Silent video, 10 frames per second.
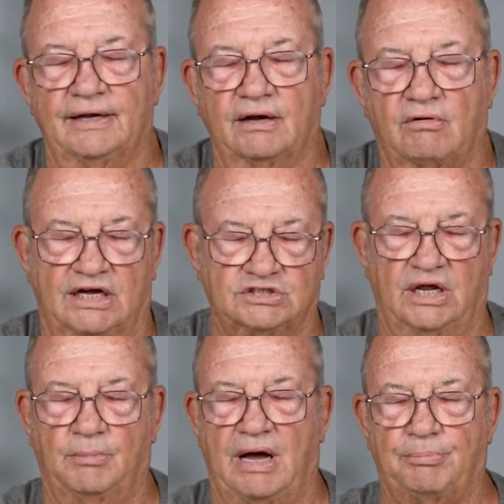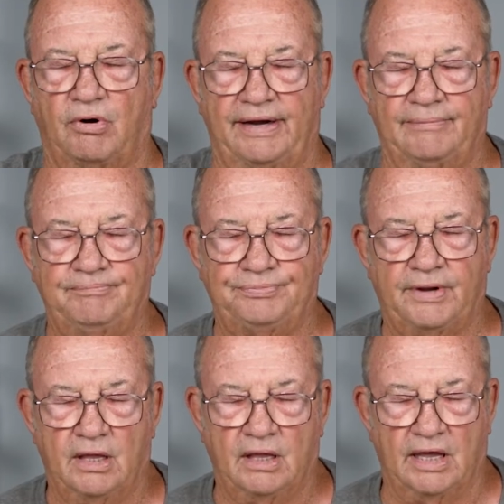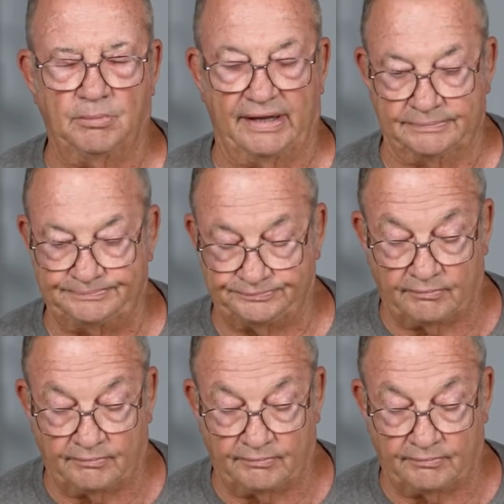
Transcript: In Christ's name I pray. Amen.